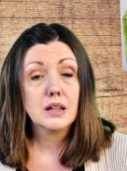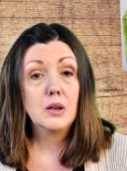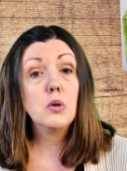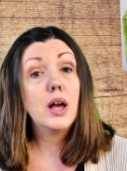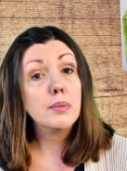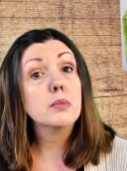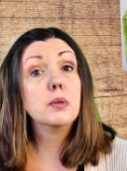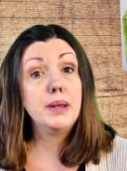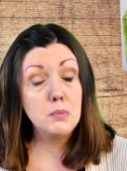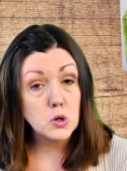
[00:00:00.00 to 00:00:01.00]
it will help them to
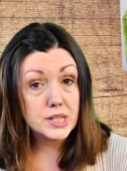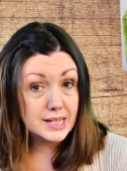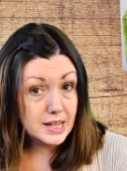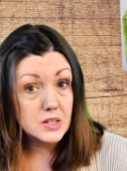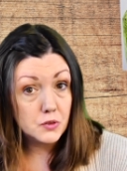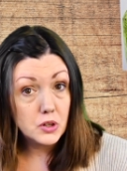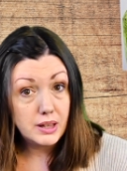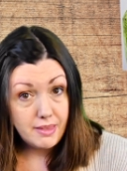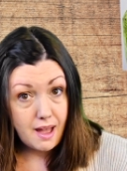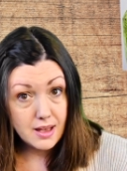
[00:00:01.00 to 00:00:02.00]
be more successful
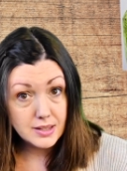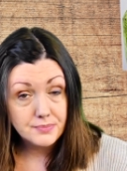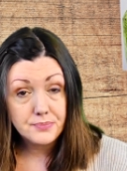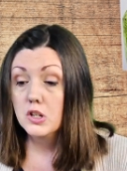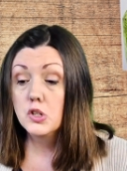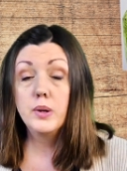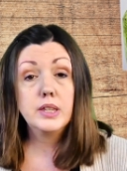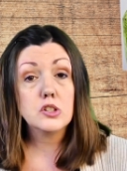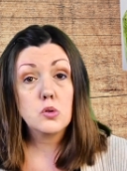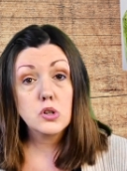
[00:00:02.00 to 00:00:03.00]
in that. So in
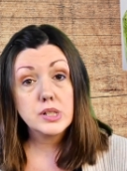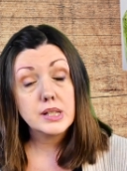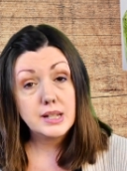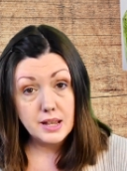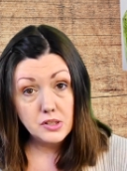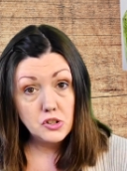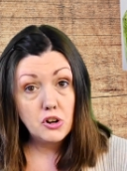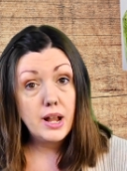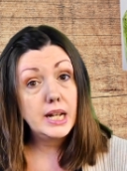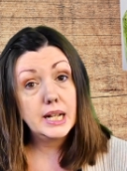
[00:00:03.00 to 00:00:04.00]
this course, the tests are
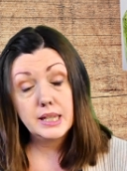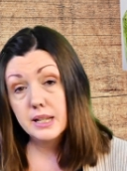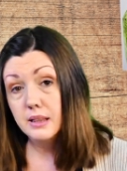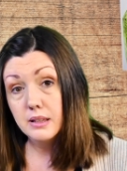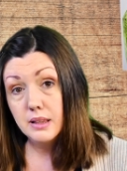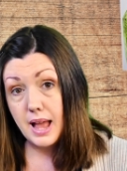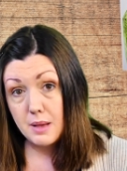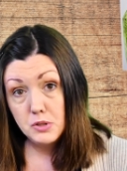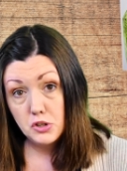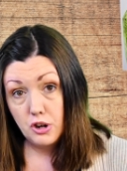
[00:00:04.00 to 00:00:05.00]
graded and the
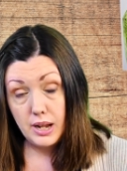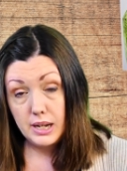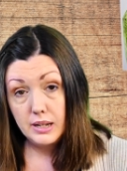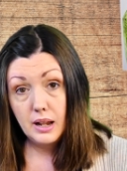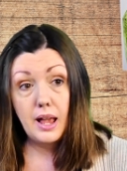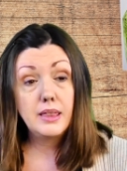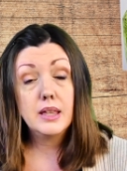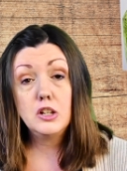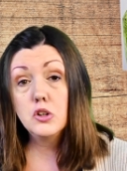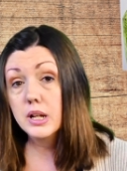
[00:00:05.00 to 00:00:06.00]
labs are graded, and
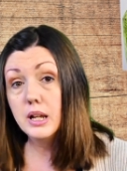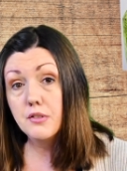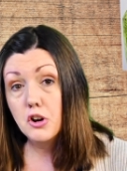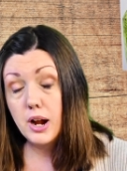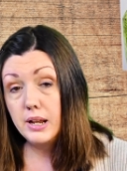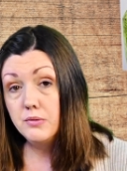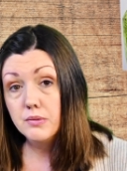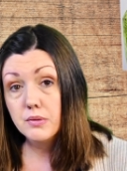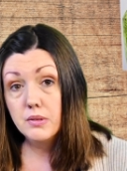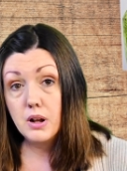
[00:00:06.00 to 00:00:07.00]
then you can give a grade
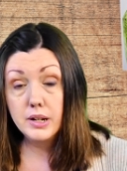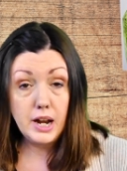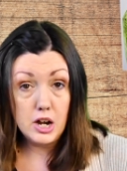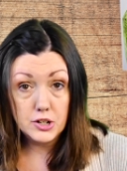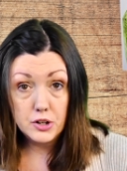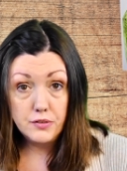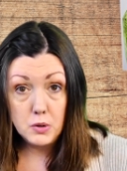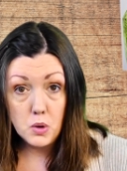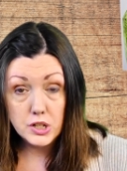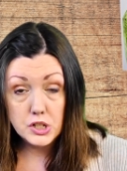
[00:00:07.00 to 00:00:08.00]
on character if
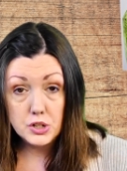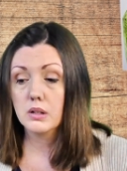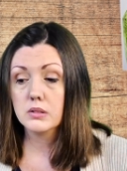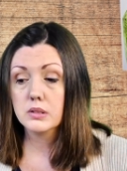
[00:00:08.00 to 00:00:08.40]
you want to.